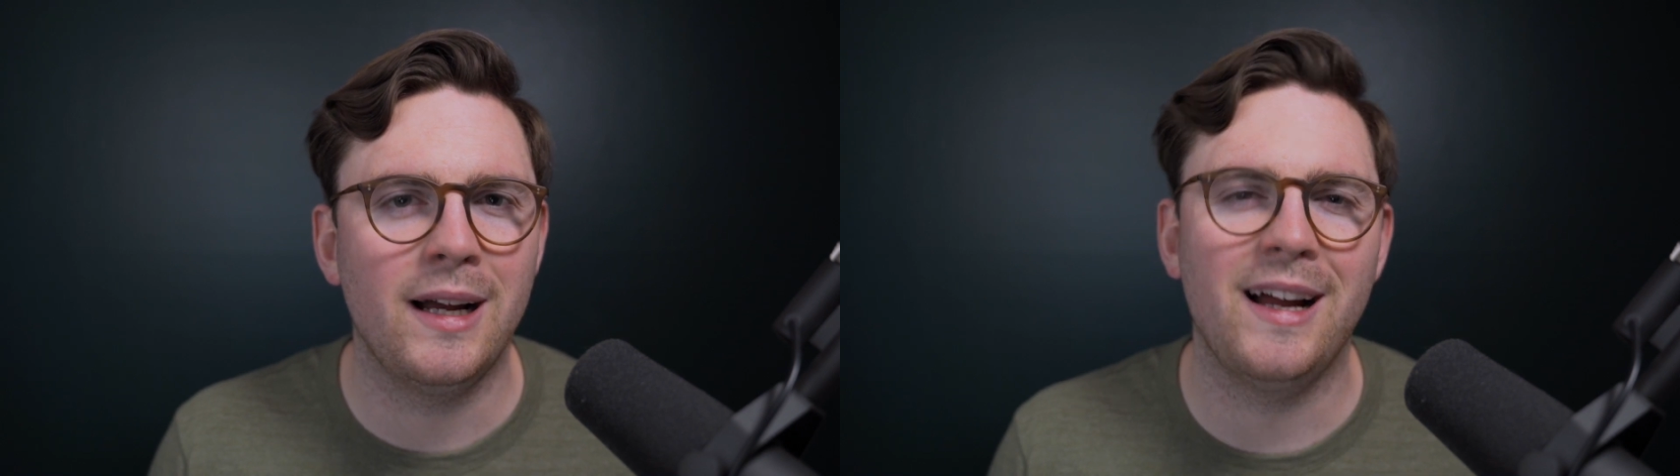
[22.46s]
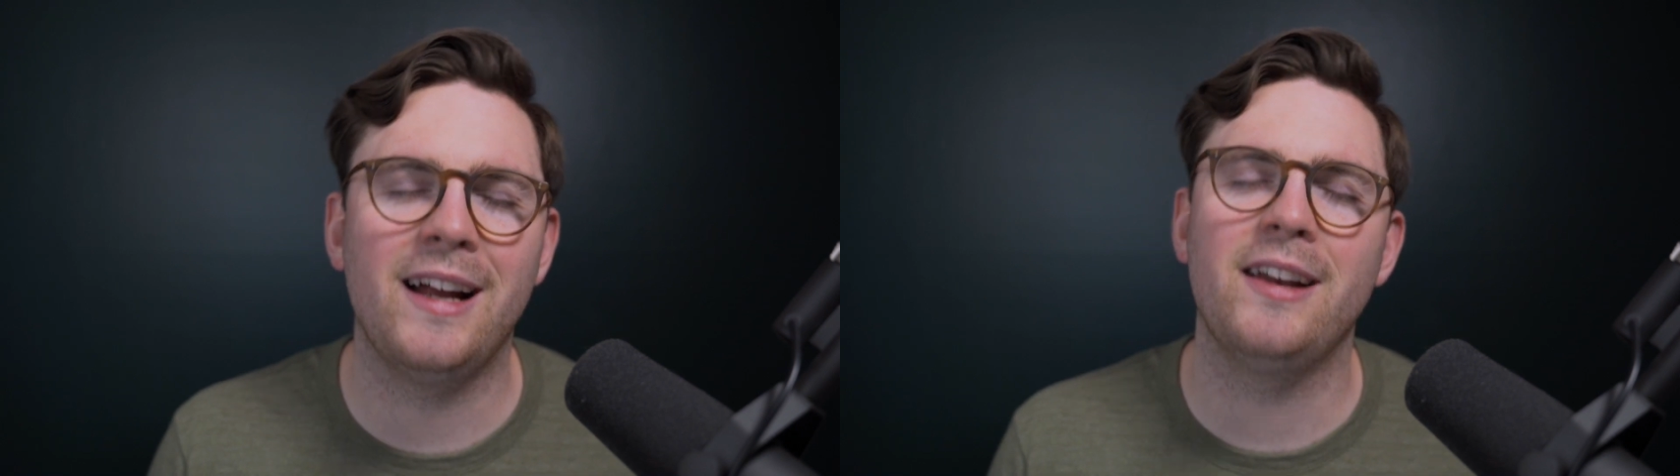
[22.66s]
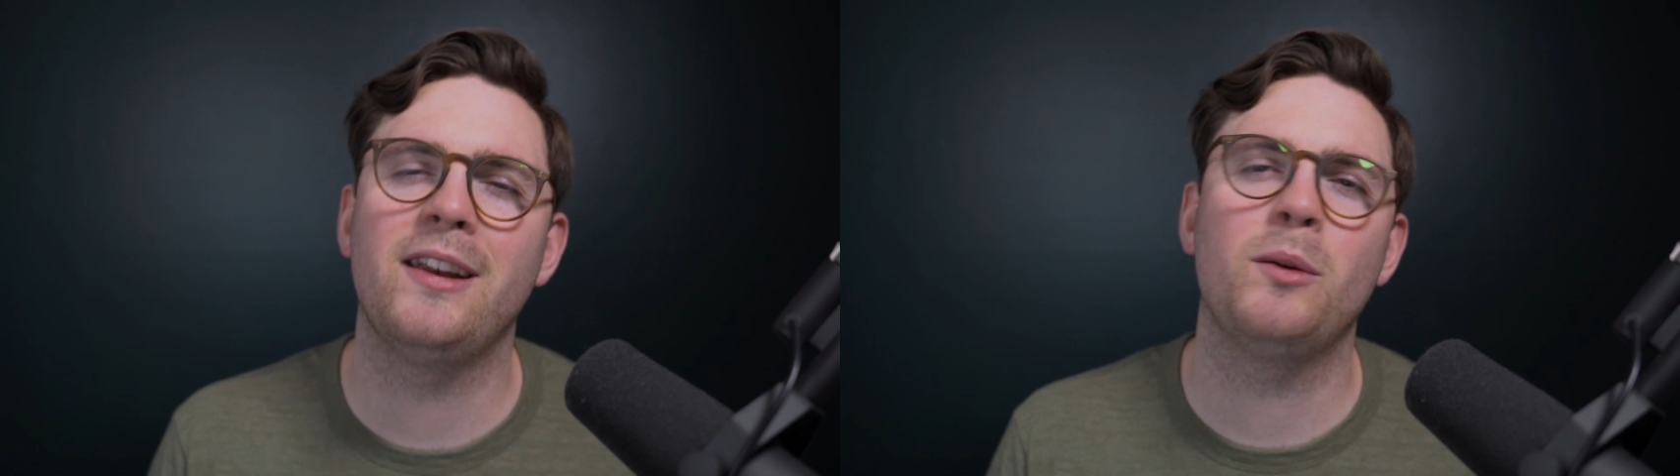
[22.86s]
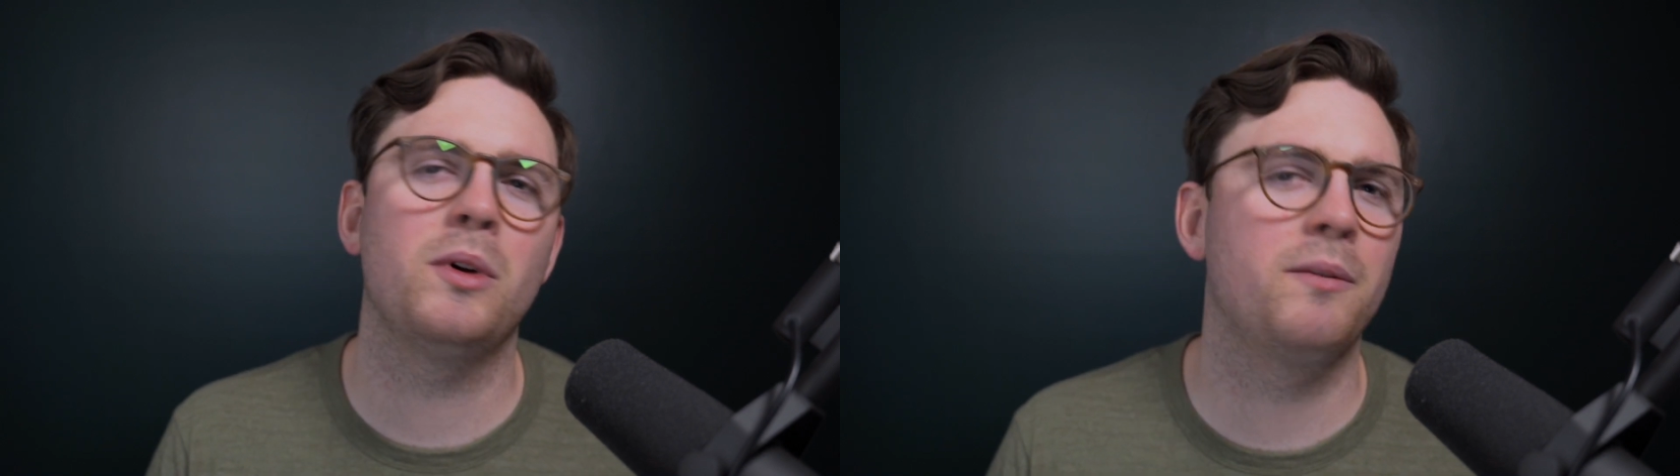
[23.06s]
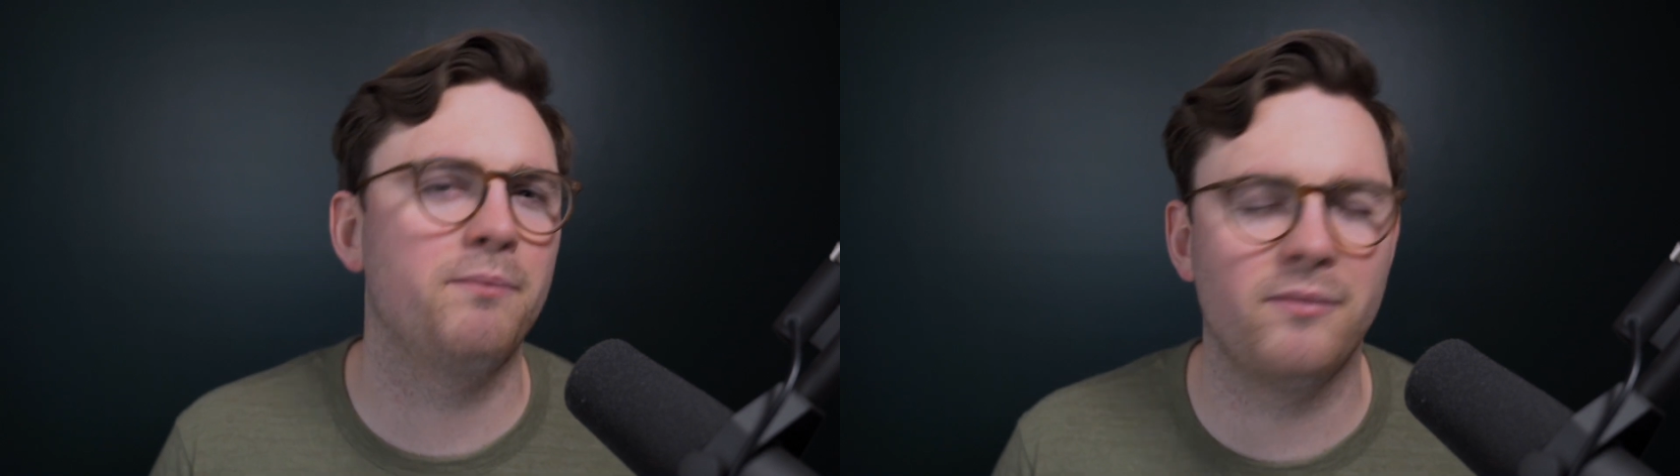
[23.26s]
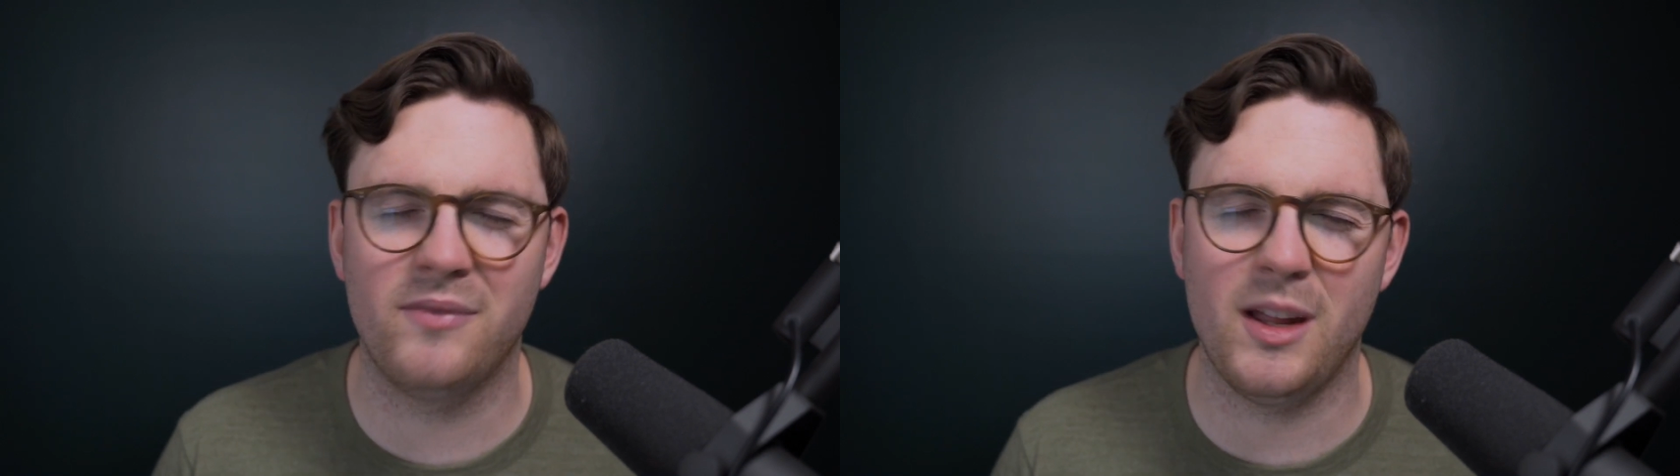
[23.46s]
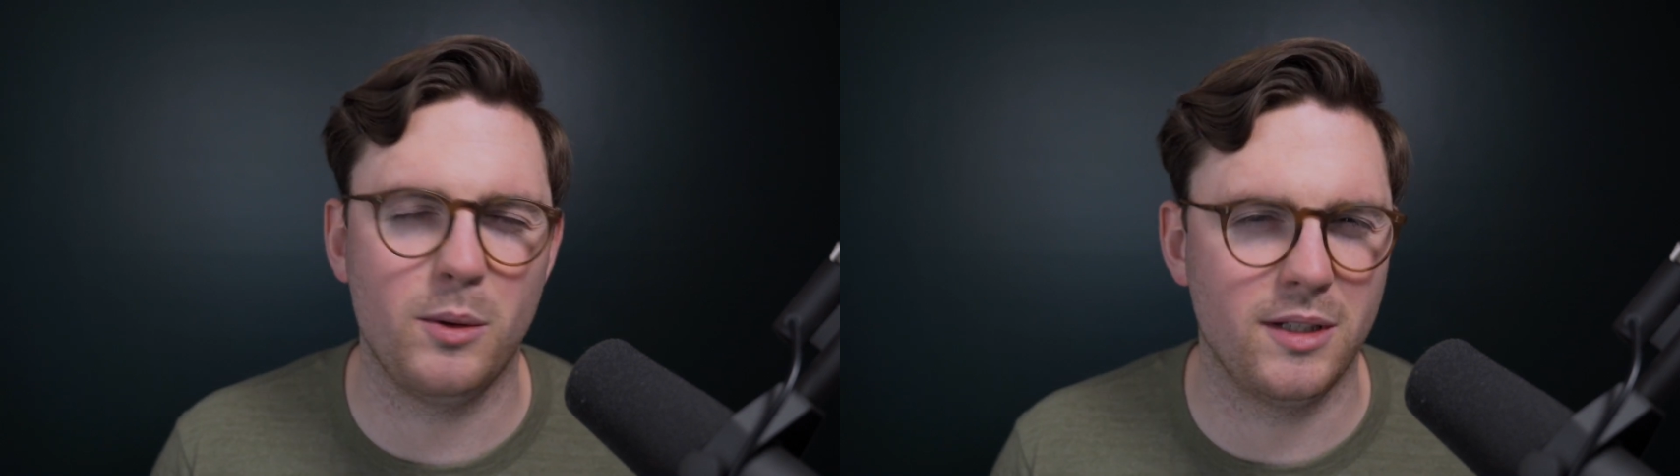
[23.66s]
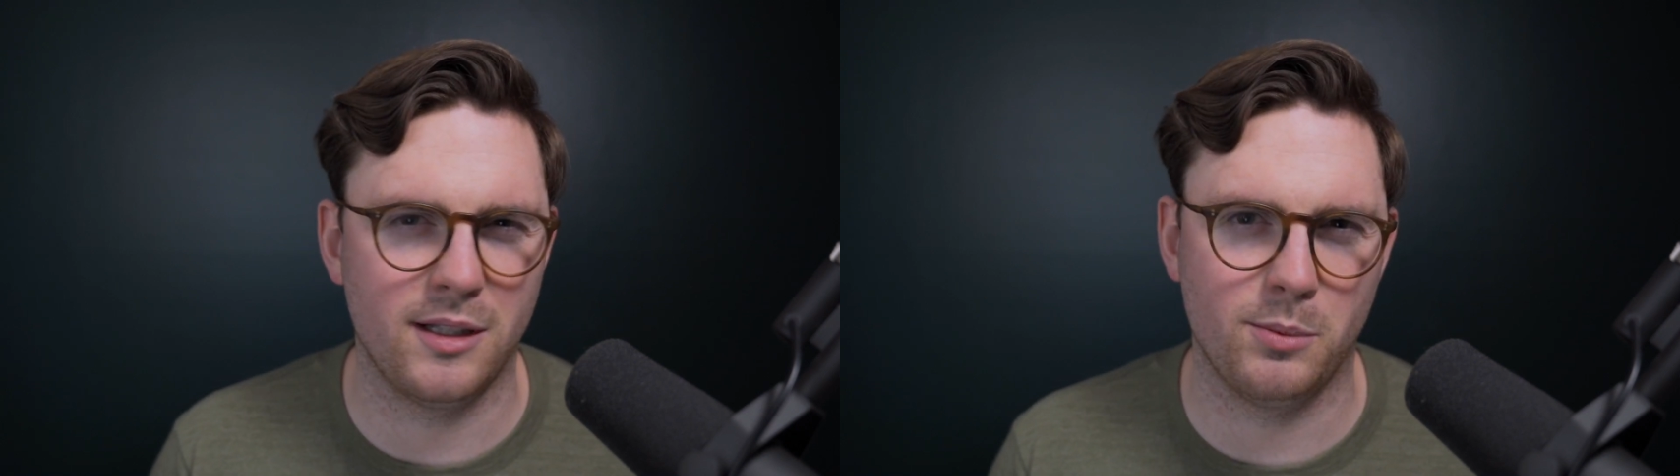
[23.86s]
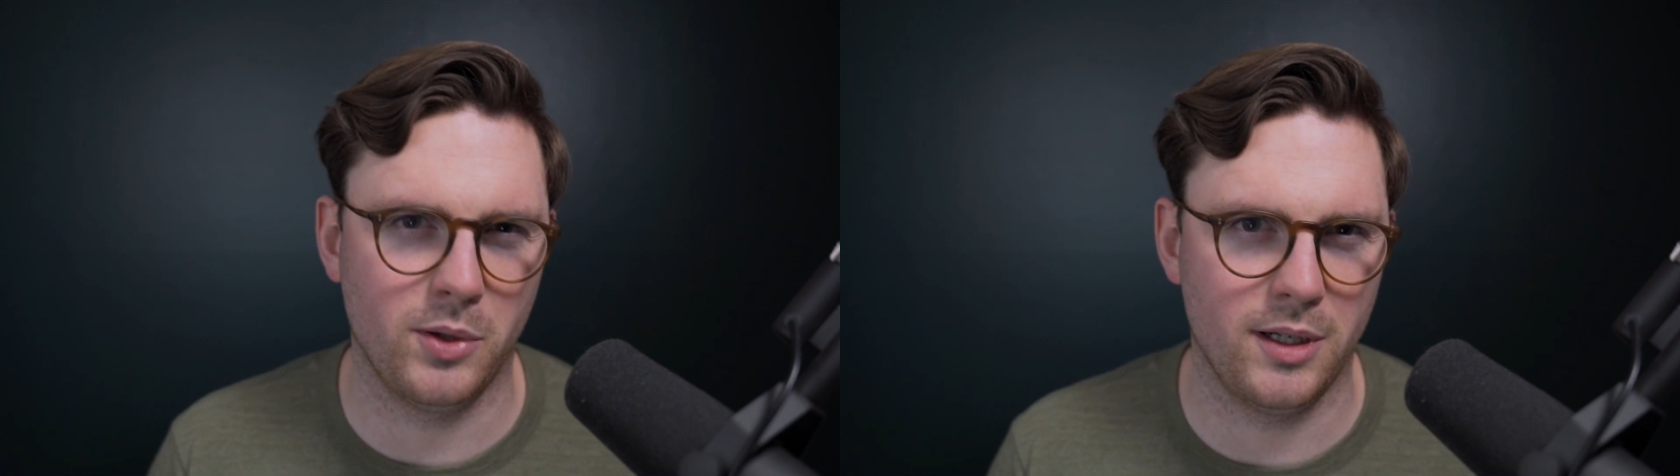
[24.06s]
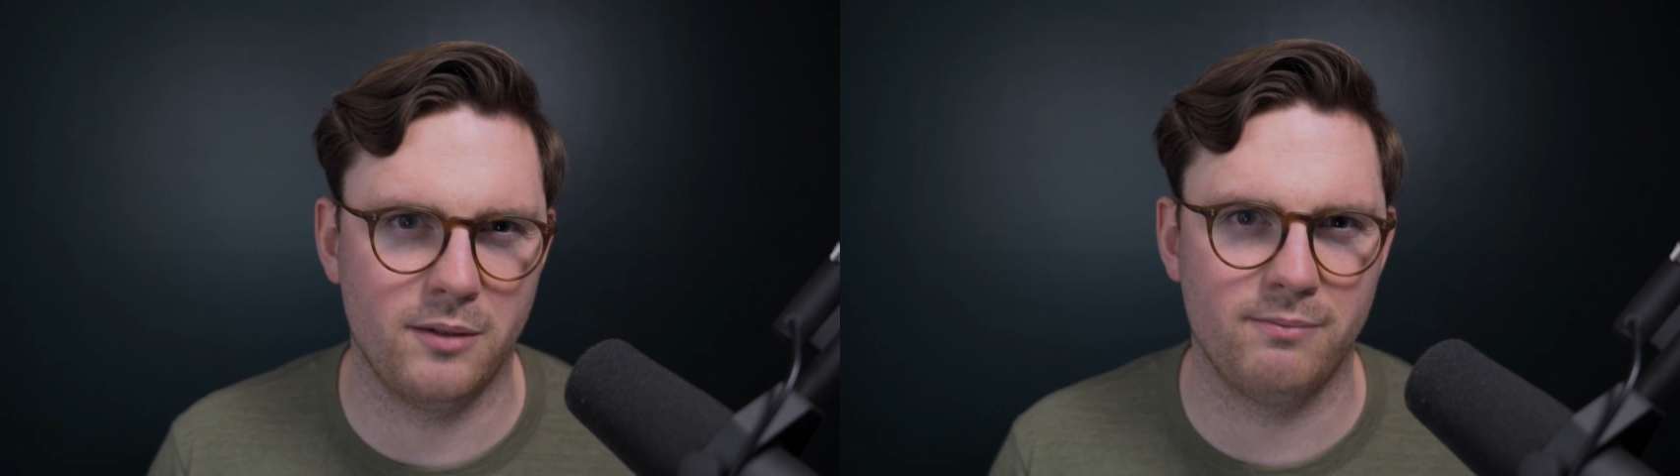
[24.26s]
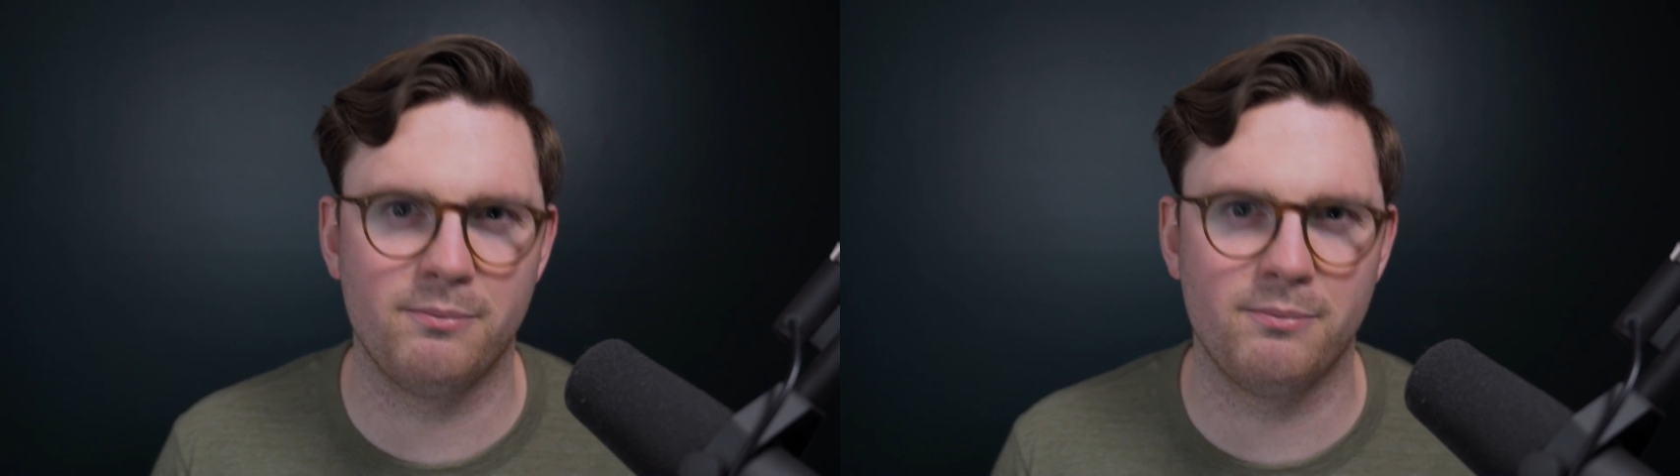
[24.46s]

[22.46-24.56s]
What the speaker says: And they were disappointed